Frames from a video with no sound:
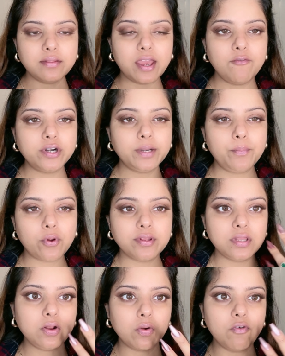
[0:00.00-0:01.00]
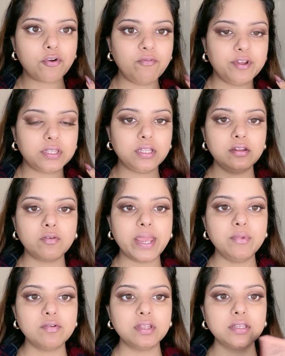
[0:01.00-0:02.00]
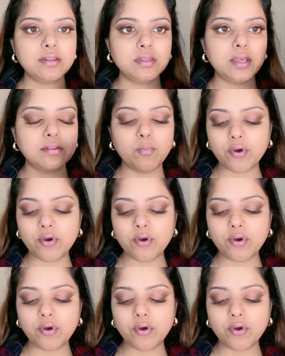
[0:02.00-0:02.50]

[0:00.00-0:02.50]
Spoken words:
I want that bronzy glow from within, so I'm using this NYX